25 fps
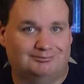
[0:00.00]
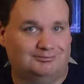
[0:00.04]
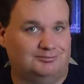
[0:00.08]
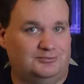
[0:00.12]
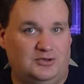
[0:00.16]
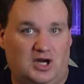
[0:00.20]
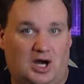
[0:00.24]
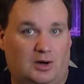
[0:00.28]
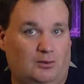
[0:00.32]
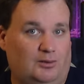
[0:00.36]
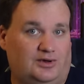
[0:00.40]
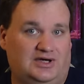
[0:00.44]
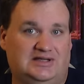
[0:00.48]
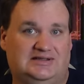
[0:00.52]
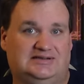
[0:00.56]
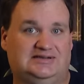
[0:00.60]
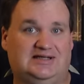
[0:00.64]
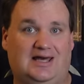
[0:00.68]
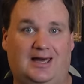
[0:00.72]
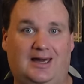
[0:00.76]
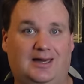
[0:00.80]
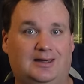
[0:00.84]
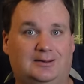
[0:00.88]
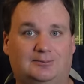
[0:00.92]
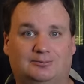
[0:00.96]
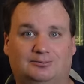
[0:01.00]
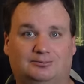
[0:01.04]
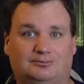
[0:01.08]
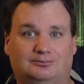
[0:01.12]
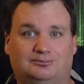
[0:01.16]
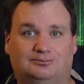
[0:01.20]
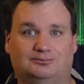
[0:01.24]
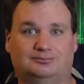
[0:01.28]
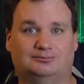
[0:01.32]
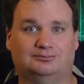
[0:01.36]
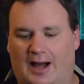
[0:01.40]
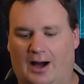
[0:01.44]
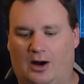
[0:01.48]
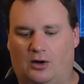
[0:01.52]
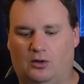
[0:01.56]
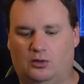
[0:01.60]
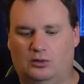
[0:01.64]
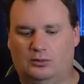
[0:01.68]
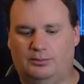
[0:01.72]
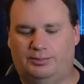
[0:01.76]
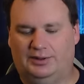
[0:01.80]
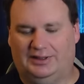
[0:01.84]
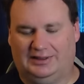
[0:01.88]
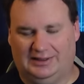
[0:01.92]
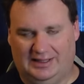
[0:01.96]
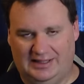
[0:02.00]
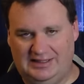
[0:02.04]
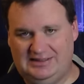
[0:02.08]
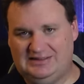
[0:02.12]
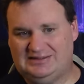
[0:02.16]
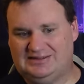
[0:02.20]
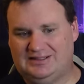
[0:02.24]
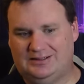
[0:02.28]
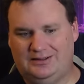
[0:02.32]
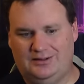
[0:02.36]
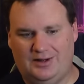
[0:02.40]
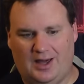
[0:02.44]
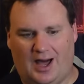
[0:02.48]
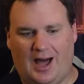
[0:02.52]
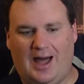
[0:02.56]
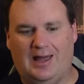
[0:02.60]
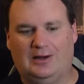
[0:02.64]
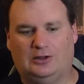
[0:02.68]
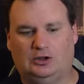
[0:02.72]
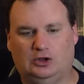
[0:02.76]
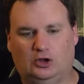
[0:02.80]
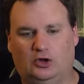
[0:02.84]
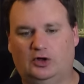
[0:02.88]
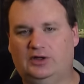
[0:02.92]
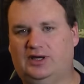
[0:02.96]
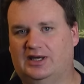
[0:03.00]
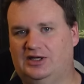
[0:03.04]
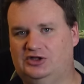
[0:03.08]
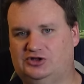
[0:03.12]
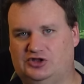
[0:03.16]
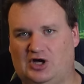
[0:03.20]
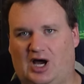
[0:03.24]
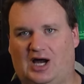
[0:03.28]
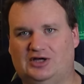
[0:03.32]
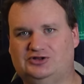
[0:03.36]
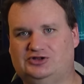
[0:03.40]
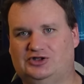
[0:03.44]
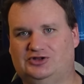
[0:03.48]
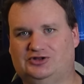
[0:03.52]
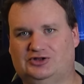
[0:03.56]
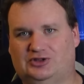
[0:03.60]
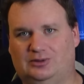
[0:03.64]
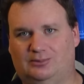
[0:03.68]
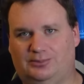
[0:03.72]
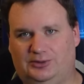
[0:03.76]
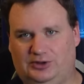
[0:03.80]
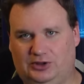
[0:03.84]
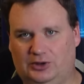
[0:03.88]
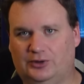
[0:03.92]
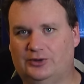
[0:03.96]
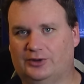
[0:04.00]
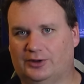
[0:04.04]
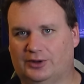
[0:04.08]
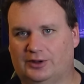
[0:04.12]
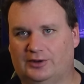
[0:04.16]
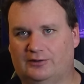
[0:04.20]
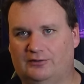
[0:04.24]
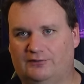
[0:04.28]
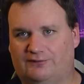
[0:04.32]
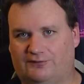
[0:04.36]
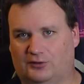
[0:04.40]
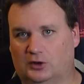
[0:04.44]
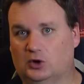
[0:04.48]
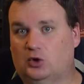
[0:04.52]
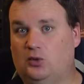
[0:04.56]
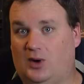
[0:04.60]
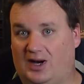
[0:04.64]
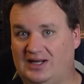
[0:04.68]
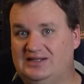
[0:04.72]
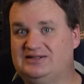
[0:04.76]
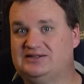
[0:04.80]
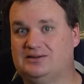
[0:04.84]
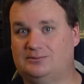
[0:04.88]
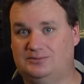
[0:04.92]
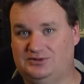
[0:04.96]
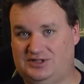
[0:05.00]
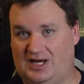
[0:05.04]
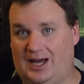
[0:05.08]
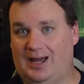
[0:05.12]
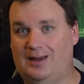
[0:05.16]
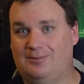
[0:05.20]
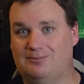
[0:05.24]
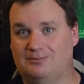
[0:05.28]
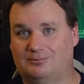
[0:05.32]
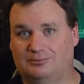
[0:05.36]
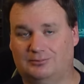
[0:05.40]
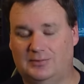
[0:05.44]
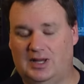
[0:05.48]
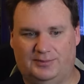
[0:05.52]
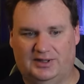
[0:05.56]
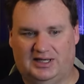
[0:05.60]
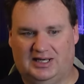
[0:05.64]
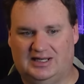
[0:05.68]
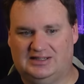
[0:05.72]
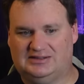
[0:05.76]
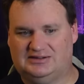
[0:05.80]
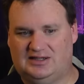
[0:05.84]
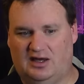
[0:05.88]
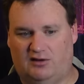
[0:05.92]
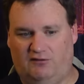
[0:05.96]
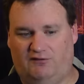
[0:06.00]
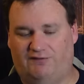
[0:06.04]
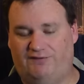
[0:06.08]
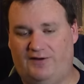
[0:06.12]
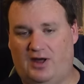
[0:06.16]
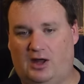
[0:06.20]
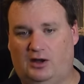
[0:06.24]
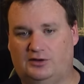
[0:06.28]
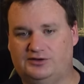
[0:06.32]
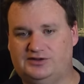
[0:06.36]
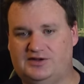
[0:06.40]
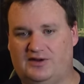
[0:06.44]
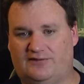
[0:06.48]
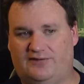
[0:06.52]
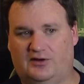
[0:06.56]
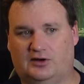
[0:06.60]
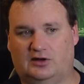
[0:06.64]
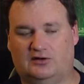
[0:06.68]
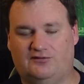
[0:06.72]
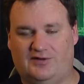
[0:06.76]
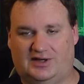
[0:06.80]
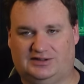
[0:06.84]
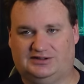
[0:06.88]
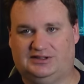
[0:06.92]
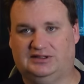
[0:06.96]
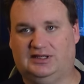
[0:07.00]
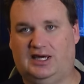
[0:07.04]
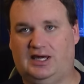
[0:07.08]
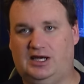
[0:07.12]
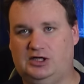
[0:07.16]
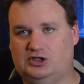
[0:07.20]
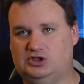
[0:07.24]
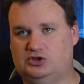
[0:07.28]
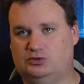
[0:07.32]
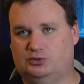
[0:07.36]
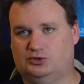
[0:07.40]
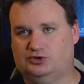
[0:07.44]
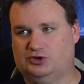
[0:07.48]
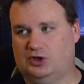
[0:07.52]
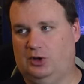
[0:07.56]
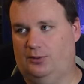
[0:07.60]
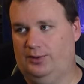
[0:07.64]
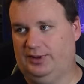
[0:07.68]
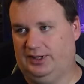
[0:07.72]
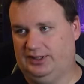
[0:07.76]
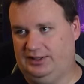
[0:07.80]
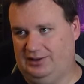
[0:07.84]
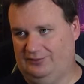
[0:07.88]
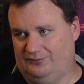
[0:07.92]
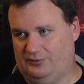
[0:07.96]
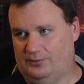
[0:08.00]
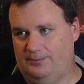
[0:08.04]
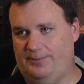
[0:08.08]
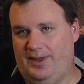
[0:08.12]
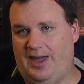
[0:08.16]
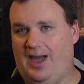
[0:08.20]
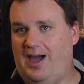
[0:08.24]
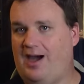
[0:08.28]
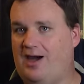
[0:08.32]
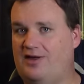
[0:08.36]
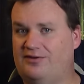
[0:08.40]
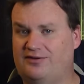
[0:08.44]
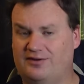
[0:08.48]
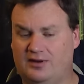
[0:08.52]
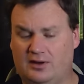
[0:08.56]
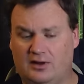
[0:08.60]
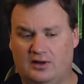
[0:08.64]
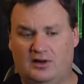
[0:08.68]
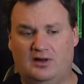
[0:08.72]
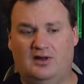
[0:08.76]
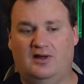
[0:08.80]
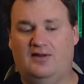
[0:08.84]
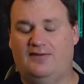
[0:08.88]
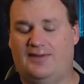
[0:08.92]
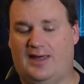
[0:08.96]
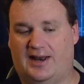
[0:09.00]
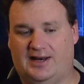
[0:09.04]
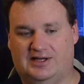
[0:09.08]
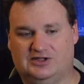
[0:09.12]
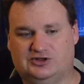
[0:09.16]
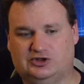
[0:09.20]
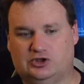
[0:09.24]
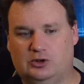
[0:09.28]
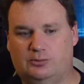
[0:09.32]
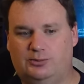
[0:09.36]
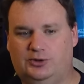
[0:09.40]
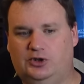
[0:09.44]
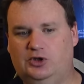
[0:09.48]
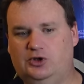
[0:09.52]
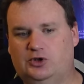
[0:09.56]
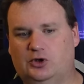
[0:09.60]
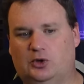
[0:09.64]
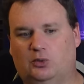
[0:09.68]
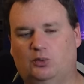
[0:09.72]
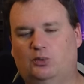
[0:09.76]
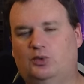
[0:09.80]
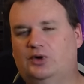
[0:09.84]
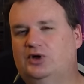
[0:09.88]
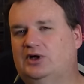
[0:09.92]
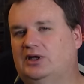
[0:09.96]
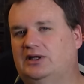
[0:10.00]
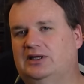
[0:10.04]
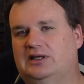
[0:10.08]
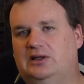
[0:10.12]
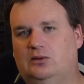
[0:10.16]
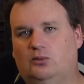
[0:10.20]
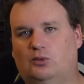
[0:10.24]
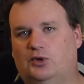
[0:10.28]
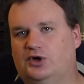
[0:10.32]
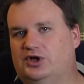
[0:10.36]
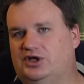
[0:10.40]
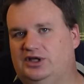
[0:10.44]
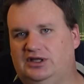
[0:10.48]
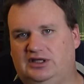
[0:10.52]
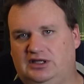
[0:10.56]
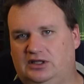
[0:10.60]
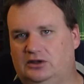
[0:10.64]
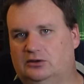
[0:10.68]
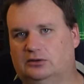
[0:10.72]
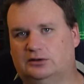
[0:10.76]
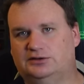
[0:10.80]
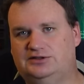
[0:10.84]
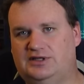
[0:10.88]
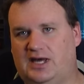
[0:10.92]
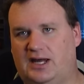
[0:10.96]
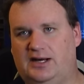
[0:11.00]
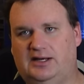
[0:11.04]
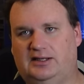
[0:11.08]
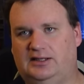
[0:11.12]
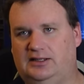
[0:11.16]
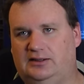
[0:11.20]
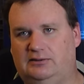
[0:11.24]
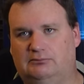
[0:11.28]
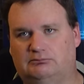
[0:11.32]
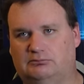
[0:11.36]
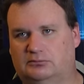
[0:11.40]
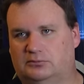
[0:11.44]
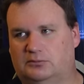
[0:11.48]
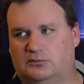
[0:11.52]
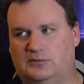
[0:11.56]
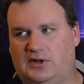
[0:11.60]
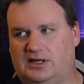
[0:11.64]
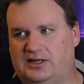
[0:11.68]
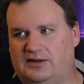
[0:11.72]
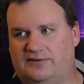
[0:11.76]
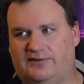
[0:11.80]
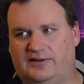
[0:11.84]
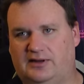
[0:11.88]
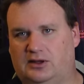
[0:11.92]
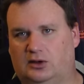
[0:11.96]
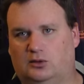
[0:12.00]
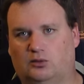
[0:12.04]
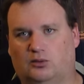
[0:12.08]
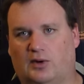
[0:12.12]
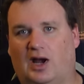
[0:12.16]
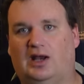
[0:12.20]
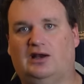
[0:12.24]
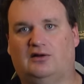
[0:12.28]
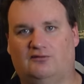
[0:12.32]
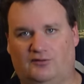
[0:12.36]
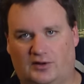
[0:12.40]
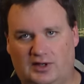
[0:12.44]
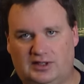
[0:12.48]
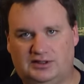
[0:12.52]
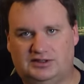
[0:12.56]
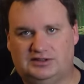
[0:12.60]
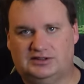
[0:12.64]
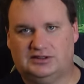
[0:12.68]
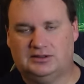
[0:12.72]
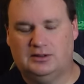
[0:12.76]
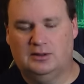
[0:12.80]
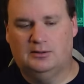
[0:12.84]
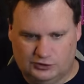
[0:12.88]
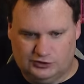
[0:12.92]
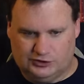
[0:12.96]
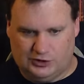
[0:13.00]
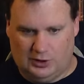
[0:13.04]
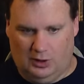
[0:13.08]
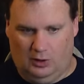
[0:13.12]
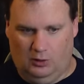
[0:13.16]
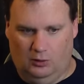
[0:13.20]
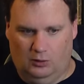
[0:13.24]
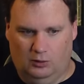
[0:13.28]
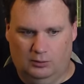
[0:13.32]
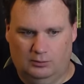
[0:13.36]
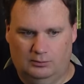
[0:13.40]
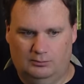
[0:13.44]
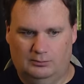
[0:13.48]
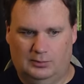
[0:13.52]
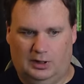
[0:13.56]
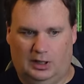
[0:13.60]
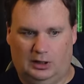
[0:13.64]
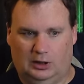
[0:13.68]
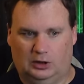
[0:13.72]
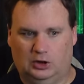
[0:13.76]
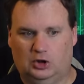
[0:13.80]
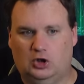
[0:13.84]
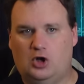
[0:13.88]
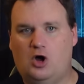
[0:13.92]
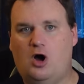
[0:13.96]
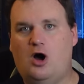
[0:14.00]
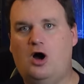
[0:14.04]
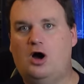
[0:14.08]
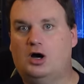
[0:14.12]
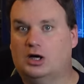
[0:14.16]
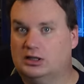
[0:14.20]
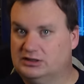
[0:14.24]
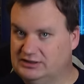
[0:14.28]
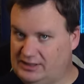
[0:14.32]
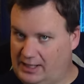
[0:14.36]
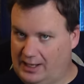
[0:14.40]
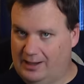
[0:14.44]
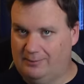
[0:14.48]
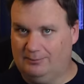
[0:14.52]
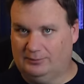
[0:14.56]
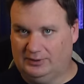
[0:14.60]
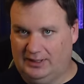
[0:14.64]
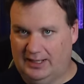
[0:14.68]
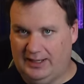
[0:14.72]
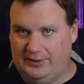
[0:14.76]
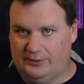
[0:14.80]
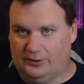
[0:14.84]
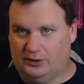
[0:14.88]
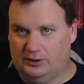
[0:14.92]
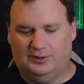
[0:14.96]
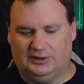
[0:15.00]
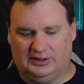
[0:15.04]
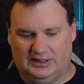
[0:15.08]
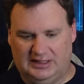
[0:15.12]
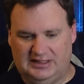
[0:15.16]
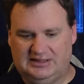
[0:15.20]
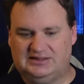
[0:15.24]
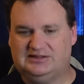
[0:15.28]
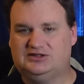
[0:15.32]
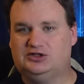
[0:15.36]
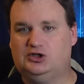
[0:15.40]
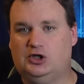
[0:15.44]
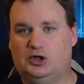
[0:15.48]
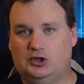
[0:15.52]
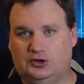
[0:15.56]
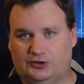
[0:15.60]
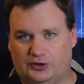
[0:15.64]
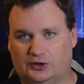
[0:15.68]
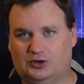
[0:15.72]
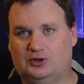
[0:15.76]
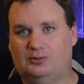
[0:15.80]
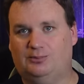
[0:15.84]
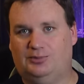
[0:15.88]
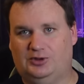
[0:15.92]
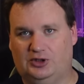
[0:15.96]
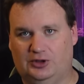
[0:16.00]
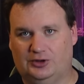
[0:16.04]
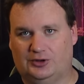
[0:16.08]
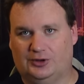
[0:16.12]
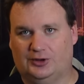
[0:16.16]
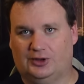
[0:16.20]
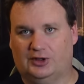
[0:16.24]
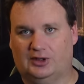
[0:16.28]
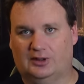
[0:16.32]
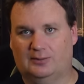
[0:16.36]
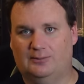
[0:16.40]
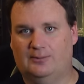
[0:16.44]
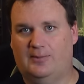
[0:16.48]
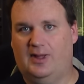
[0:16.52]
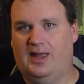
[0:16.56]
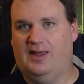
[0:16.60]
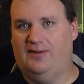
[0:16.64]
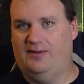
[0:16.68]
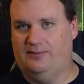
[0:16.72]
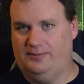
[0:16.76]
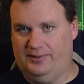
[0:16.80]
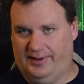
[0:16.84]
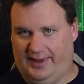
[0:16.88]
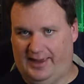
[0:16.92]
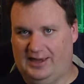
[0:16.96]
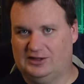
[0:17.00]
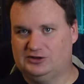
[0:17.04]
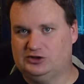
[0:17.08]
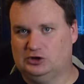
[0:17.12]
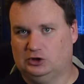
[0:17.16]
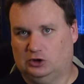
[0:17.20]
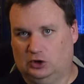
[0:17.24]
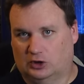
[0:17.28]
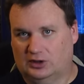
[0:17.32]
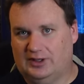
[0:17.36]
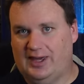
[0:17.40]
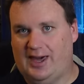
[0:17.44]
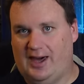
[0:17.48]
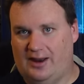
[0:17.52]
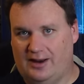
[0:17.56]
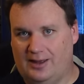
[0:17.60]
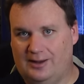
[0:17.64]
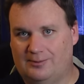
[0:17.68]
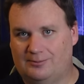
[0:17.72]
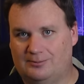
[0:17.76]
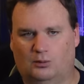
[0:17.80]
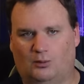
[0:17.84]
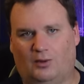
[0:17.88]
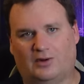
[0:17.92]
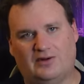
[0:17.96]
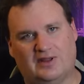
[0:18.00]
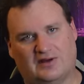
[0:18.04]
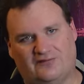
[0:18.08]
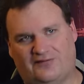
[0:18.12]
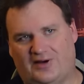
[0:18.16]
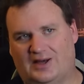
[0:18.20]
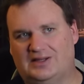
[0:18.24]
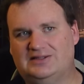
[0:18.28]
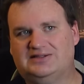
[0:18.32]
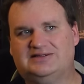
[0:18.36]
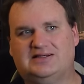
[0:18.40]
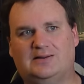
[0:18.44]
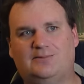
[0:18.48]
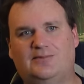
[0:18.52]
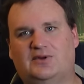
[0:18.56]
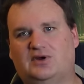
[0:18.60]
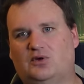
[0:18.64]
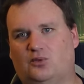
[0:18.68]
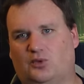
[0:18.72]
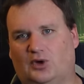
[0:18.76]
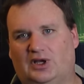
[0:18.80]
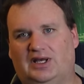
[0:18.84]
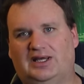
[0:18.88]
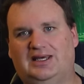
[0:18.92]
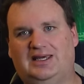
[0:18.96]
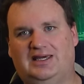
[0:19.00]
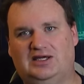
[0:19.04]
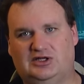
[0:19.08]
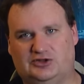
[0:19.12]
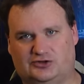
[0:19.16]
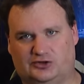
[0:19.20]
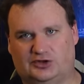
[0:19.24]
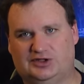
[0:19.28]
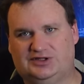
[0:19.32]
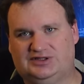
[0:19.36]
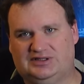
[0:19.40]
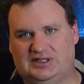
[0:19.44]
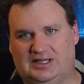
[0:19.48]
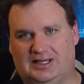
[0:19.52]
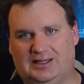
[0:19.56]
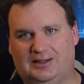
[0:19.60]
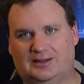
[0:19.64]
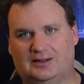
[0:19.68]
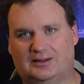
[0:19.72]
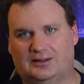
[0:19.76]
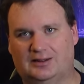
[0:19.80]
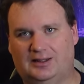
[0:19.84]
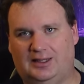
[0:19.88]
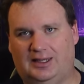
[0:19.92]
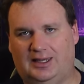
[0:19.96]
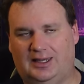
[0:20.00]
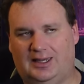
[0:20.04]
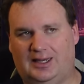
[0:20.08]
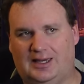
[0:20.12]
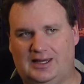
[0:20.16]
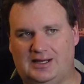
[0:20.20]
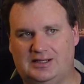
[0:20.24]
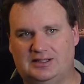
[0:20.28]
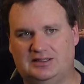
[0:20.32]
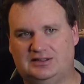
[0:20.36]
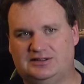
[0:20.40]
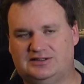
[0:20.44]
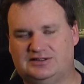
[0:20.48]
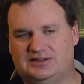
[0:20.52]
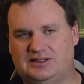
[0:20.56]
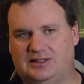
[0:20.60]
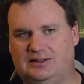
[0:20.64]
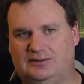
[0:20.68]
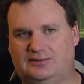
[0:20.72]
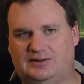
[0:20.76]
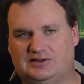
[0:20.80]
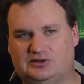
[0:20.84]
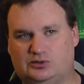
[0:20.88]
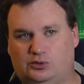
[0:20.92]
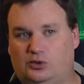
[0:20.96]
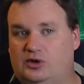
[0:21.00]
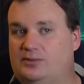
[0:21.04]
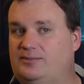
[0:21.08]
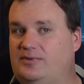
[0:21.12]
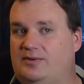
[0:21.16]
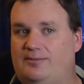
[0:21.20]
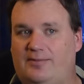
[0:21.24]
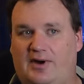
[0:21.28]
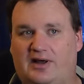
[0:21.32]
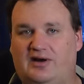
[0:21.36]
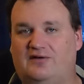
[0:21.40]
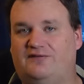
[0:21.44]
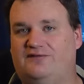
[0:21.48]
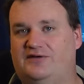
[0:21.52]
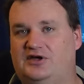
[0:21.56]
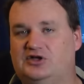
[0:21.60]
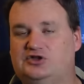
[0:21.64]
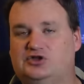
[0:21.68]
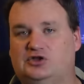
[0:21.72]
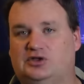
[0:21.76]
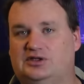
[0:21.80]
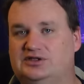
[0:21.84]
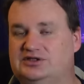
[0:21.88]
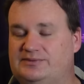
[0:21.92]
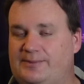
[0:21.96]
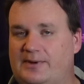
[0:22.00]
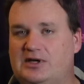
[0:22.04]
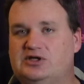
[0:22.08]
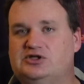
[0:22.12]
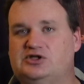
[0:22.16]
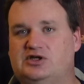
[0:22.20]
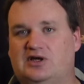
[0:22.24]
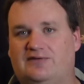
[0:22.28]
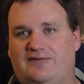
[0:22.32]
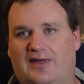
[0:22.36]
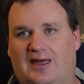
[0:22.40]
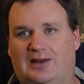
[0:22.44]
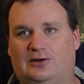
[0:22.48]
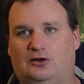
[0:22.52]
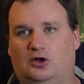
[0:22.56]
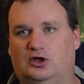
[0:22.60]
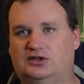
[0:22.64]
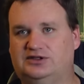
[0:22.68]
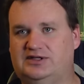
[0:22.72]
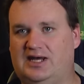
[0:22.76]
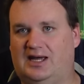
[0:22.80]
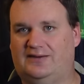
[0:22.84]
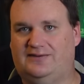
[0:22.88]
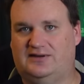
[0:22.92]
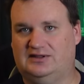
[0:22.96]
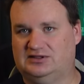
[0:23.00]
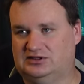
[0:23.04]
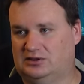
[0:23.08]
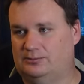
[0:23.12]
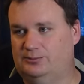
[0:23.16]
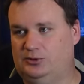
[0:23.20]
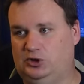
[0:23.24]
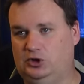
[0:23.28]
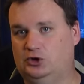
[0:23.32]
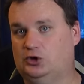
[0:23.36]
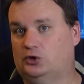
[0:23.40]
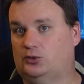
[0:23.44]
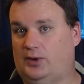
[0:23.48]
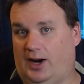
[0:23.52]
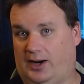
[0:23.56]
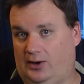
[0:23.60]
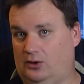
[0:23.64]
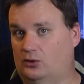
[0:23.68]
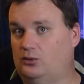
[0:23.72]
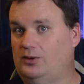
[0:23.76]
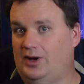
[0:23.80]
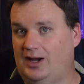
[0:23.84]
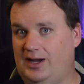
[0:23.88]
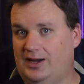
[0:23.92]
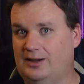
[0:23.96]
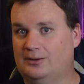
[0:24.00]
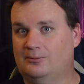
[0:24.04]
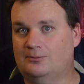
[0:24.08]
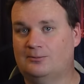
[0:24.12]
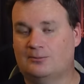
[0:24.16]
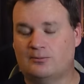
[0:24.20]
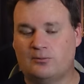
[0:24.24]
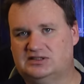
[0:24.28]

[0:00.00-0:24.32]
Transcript: No one is saying. Now, police did not look at Josh's computer for quite some time because they felt that their investigation was going a different path, that his computer really wouldn't yield any anything relevant. So a long time later, police took the computer and they began to look at it. Well, they found something really interesting, and this would have been beneficial, especially if they had looked at his computer right away.